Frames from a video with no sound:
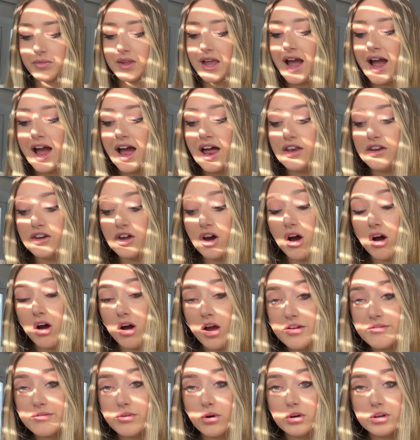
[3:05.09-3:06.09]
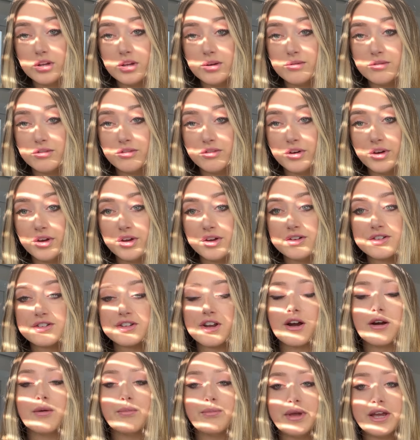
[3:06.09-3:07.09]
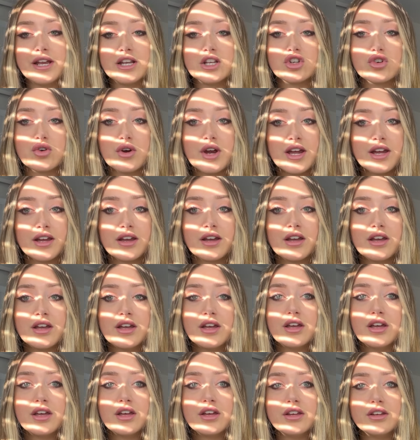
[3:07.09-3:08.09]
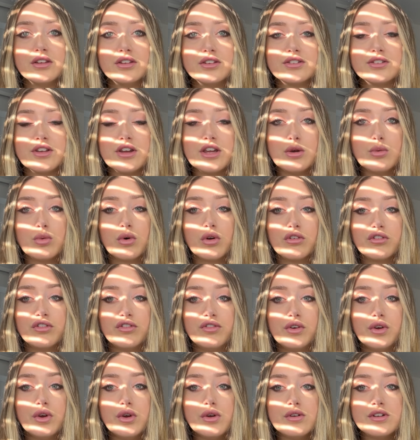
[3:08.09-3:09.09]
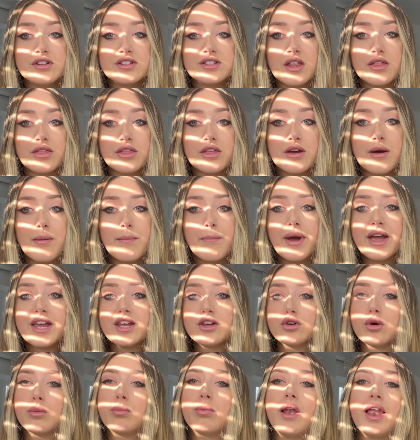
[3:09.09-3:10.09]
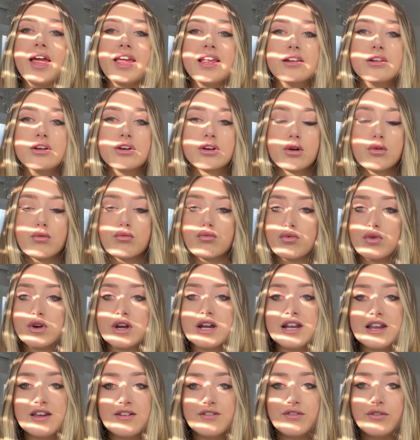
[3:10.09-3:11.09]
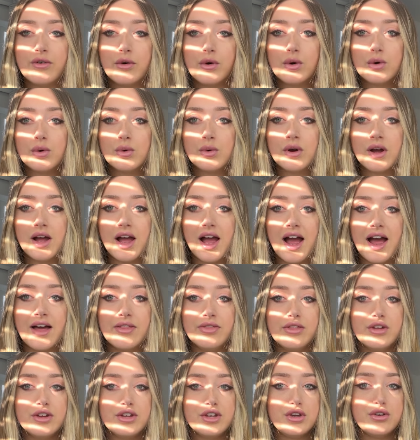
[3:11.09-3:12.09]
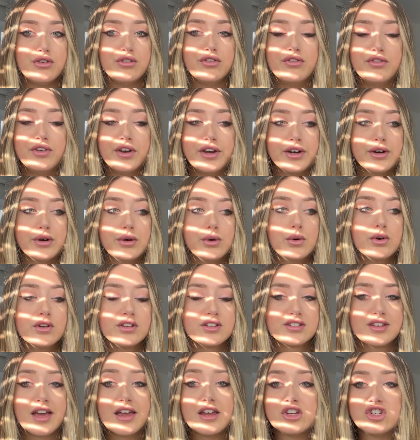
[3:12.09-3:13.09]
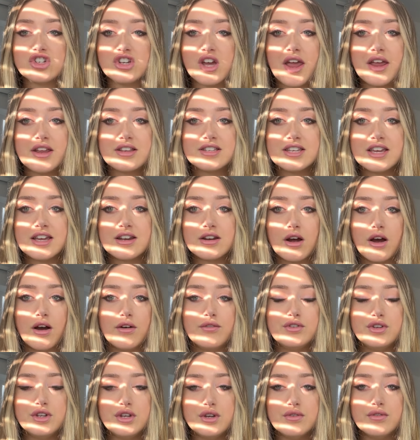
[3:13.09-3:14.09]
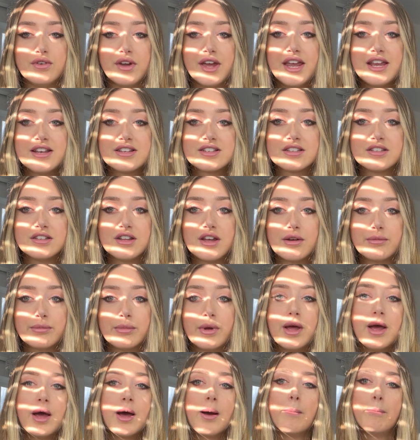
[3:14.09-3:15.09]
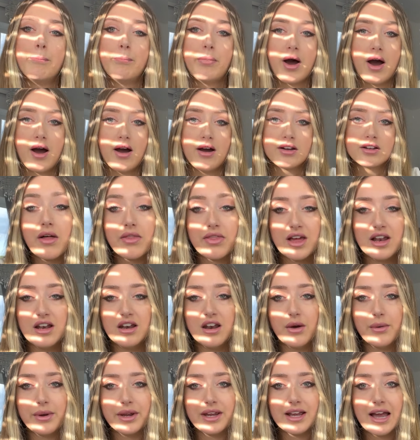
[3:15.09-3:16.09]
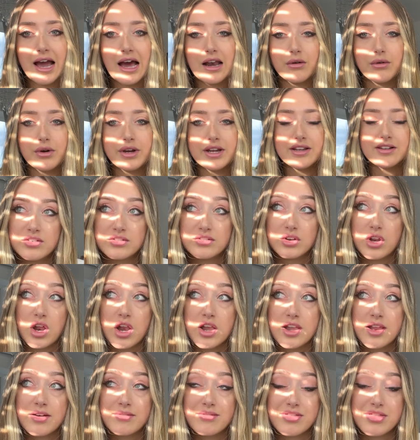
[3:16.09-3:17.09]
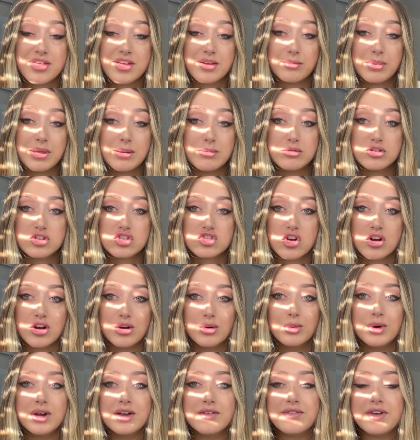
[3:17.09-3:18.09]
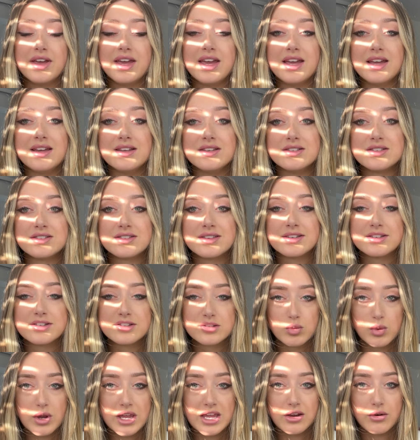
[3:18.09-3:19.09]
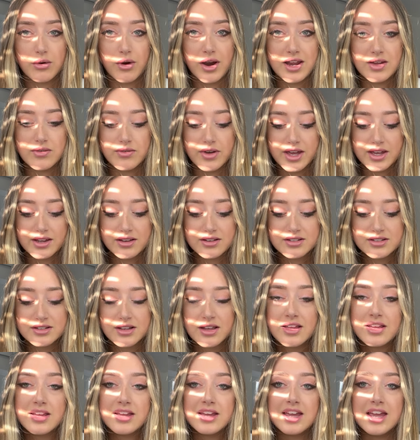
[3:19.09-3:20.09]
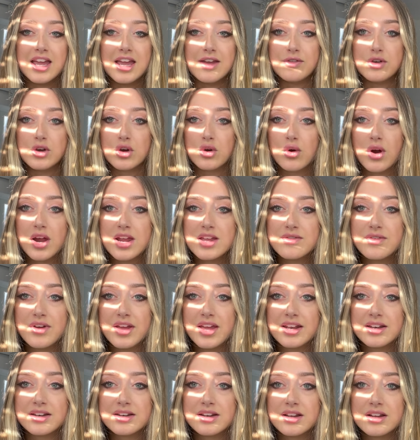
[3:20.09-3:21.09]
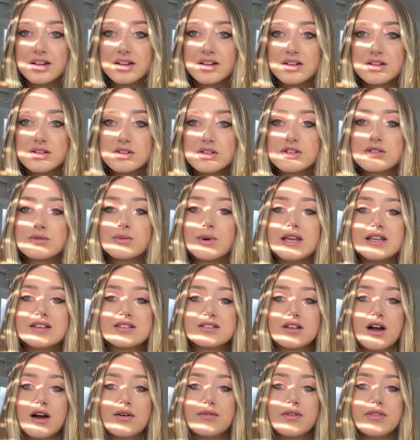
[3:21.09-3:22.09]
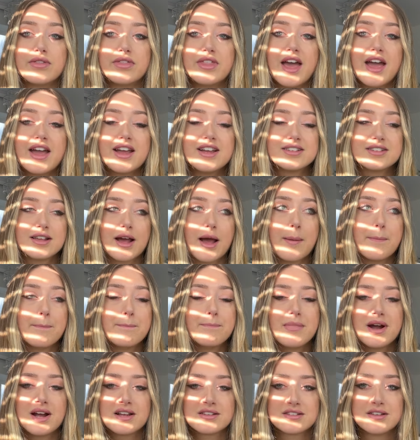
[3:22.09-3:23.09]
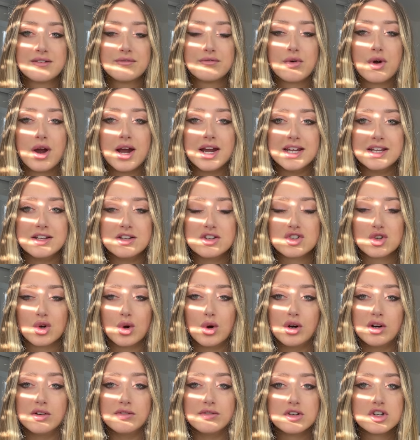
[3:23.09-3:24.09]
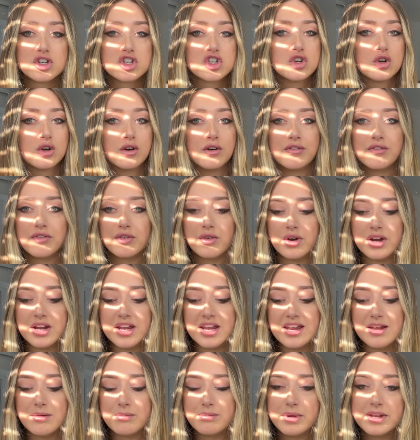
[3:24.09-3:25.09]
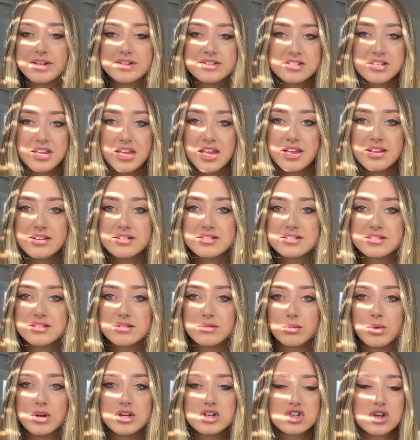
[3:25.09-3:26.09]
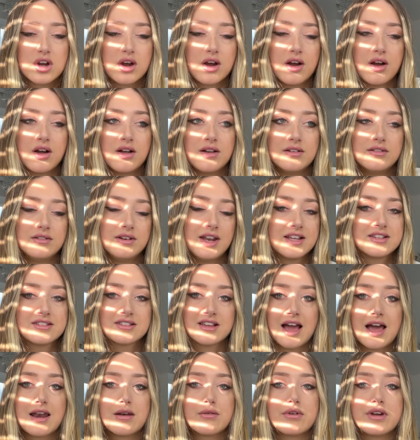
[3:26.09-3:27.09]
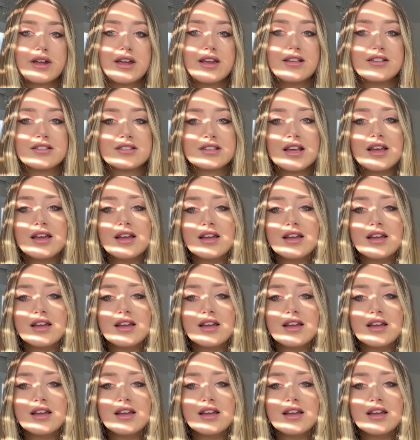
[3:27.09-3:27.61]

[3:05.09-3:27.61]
And high volume foods are a big trick so you want foods that make your plate look really full and that you feel satiated after you've eaten them, but they're low in calories. Another thing people struggle with is sweet cravings. If you're craving sweet stuff, there is a massive range of sugar free biscuits, which are less calories.